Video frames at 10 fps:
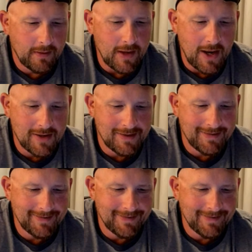yeah,
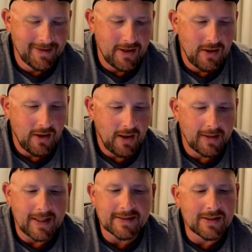
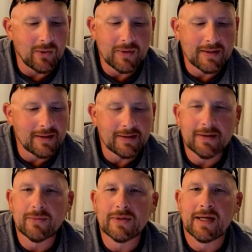that's the only thing
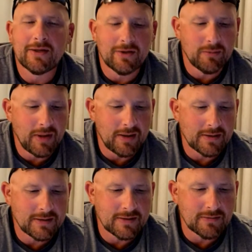that would take you to
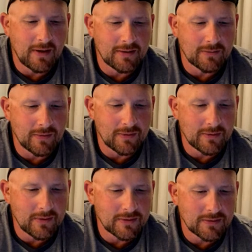Paris is the Rock and Roller
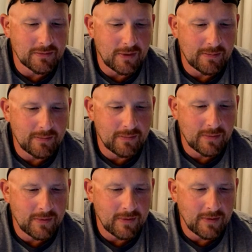Coaster, Mom.
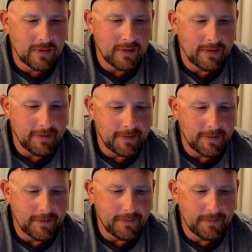
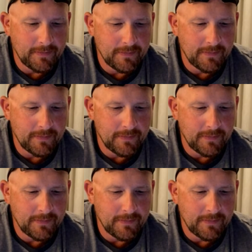Um,